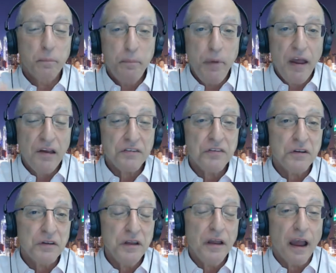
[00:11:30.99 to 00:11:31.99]

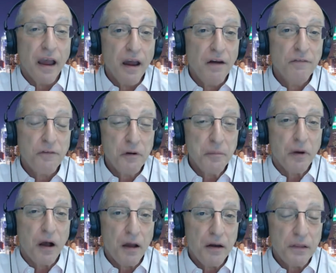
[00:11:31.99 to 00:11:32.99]
basically
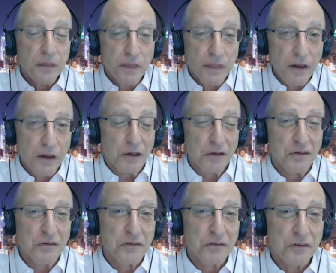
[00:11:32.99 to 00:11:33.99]
everybody
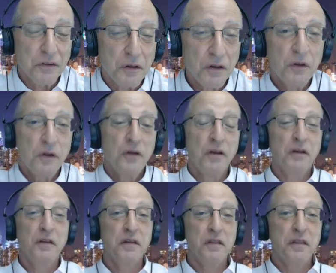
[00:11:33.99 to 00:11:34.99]
thinks
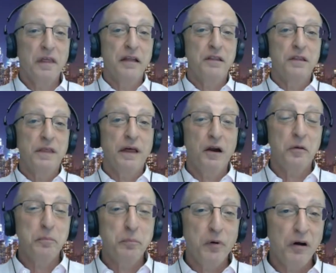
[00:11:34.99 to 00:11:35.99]
that
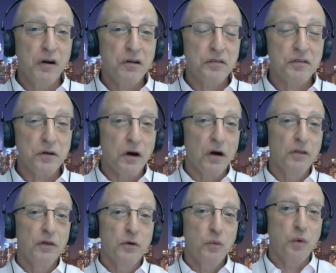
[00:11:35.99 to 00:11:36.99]
their books are
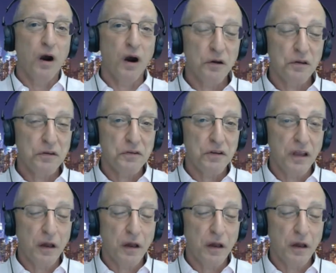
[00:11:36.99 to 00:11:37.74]
the worst.